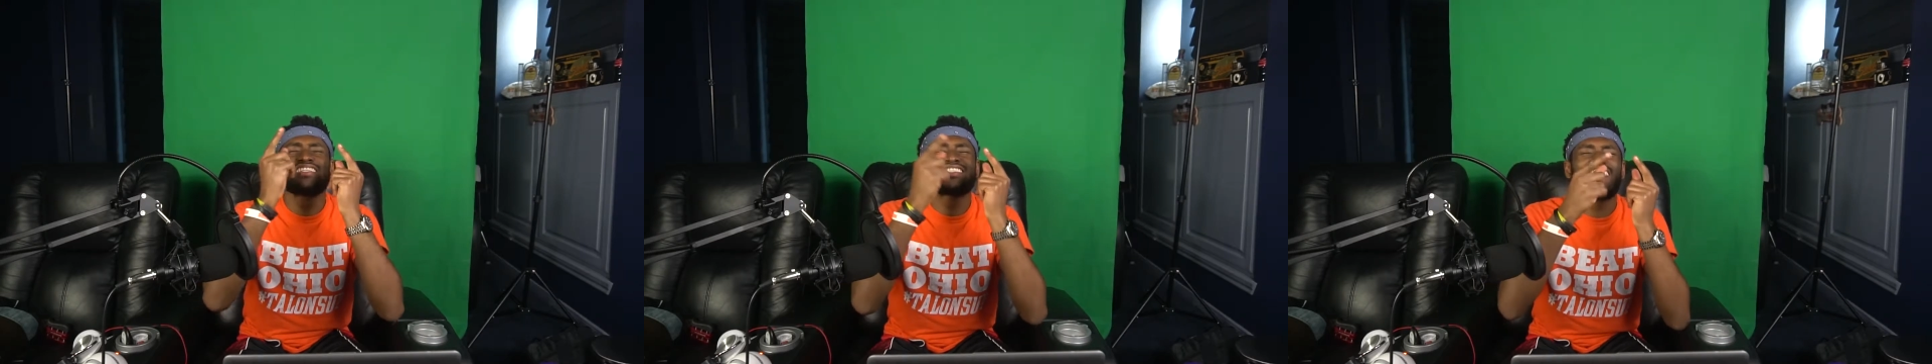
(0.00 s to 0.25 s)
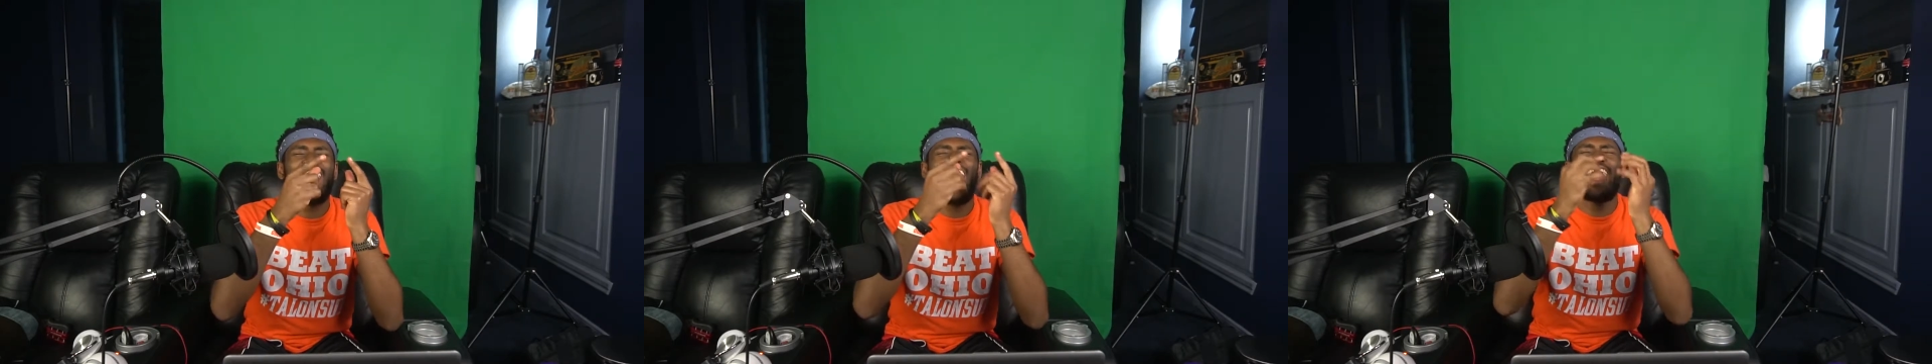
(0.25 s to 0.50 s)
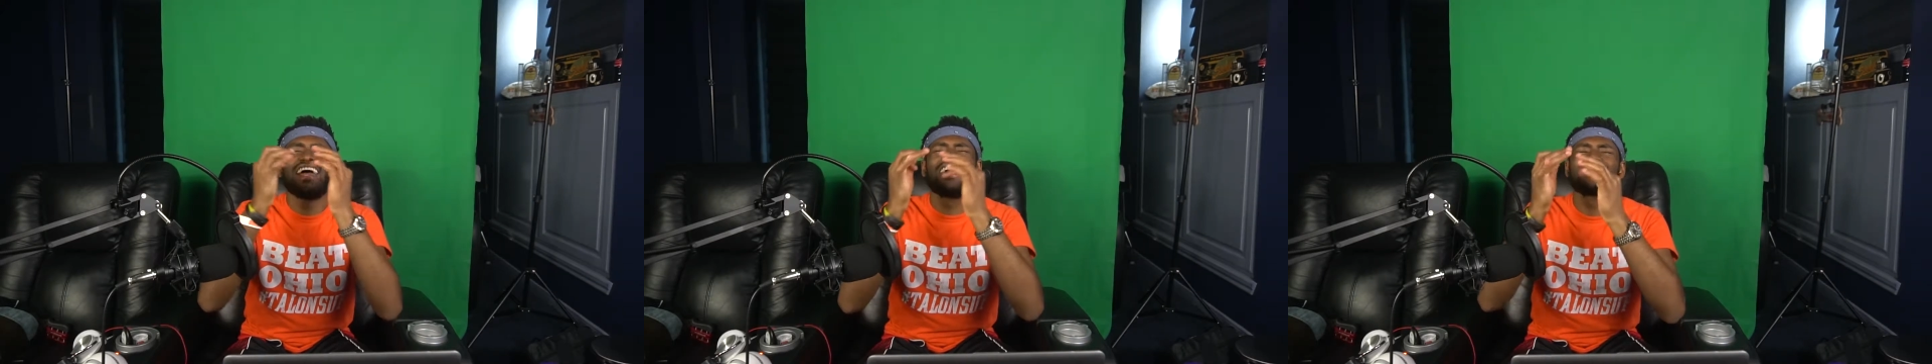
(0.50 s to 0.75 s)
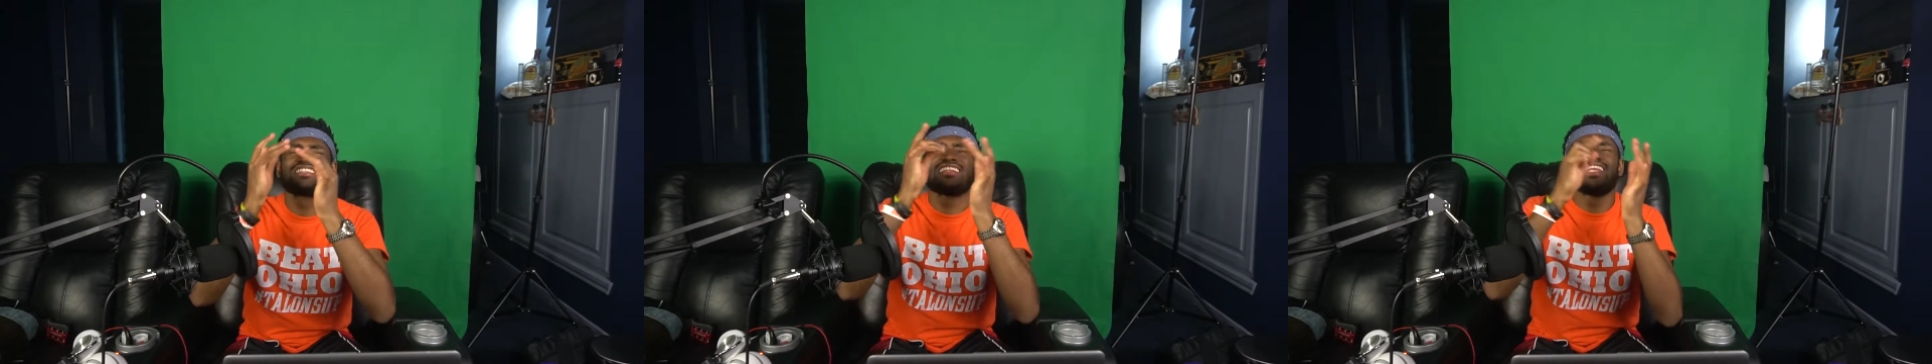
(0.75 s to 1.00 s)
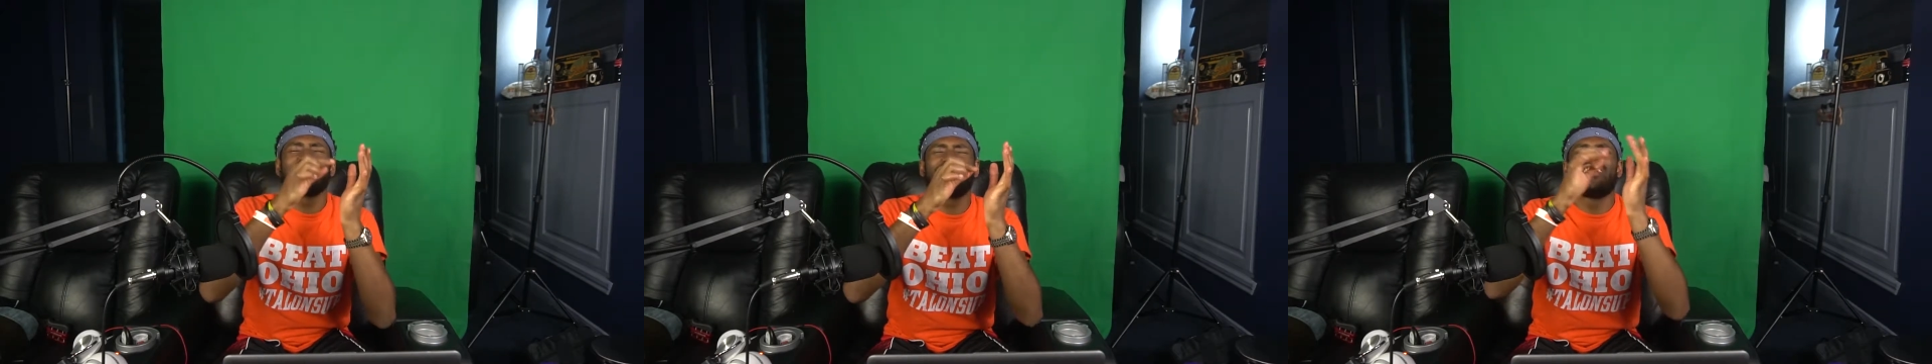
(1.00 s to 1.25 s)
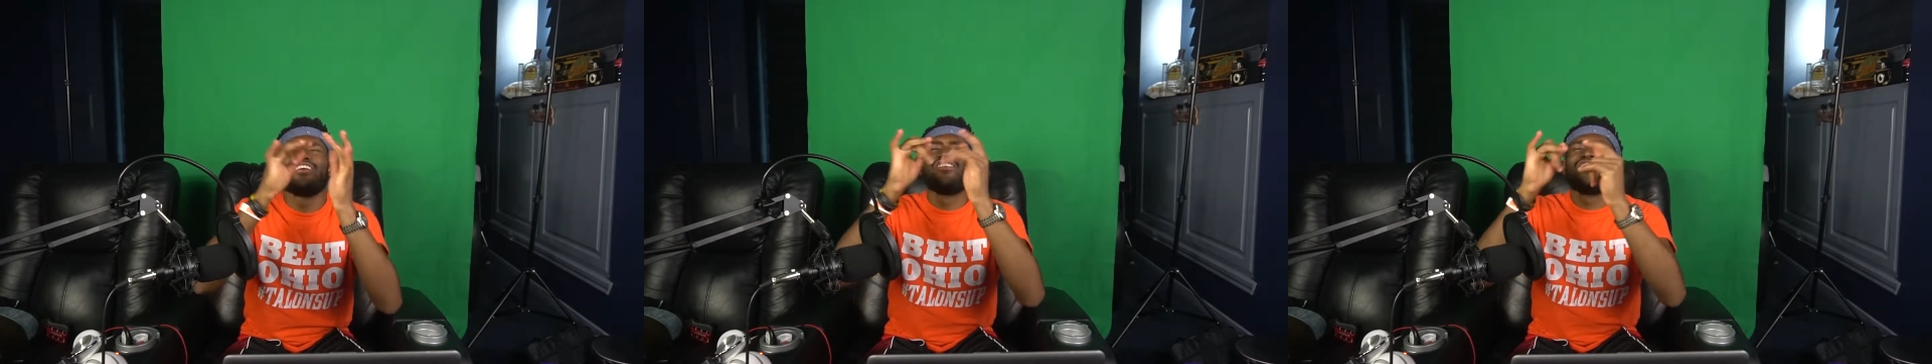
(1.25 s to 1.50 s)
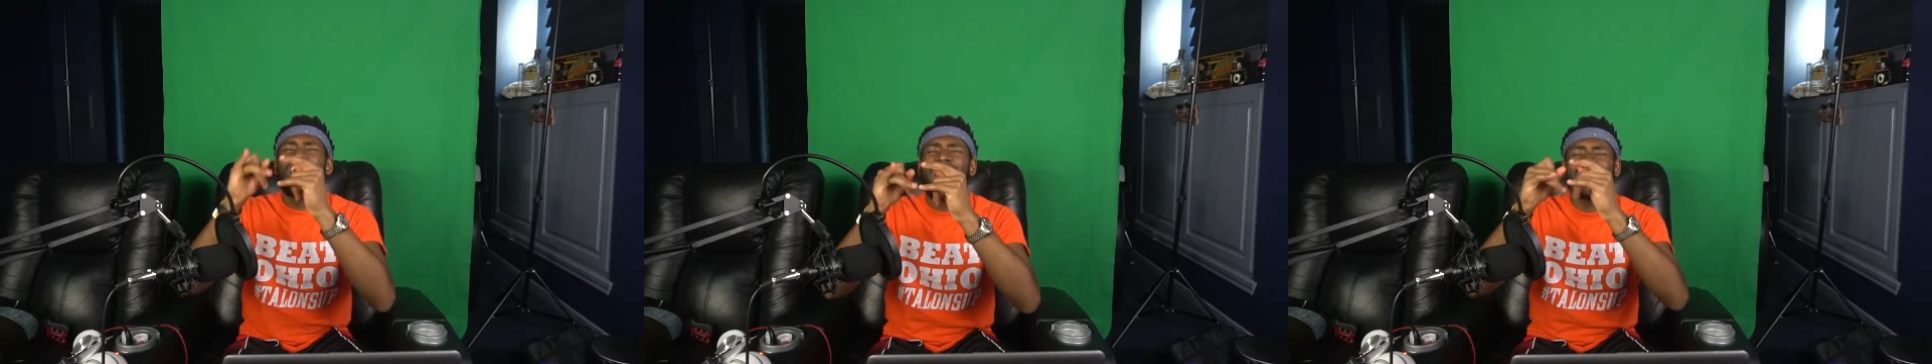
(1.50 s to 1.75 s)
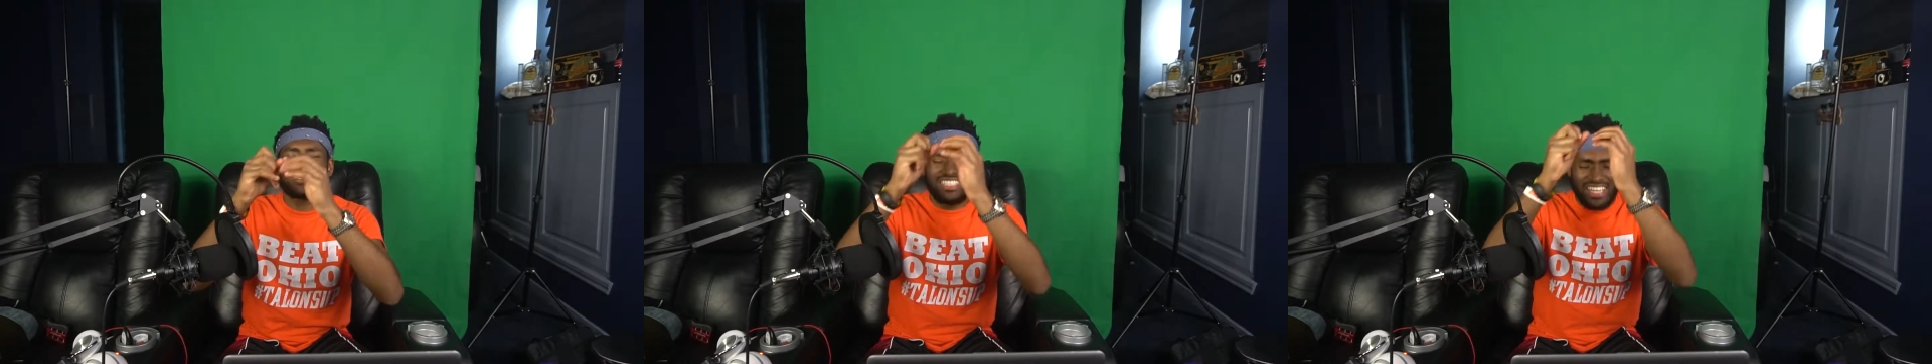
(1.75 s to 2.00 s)
the Sky is the Limit
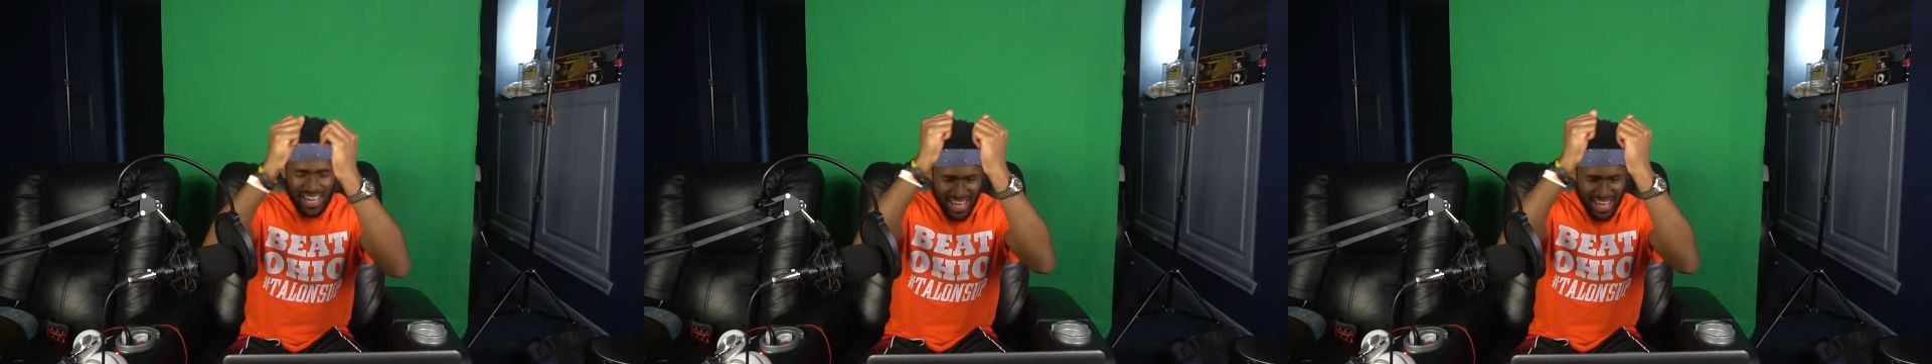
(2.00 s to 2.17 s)
Reacts